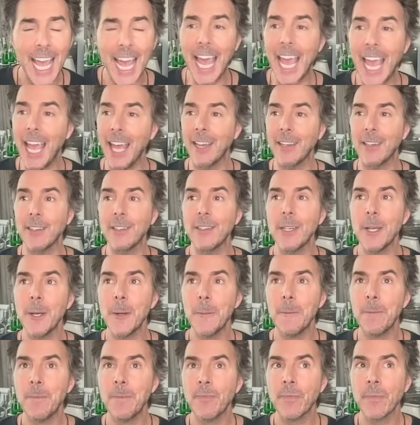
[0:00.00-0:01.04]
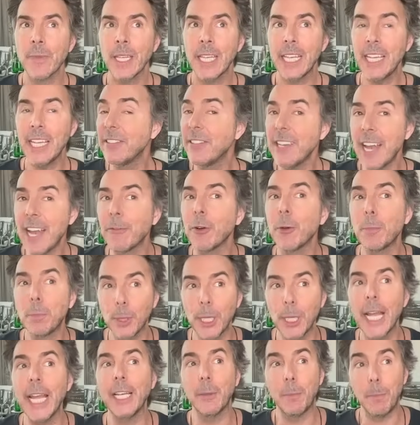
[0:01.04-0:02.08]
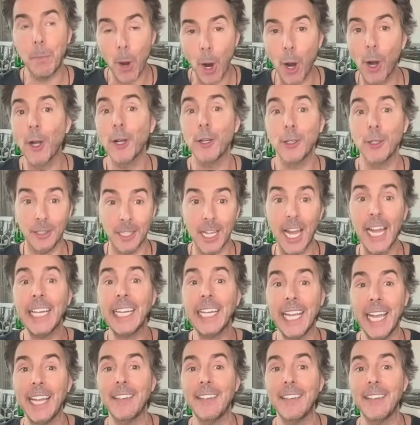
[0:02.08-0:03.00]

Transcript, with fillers: Yeah. And he's never played a part like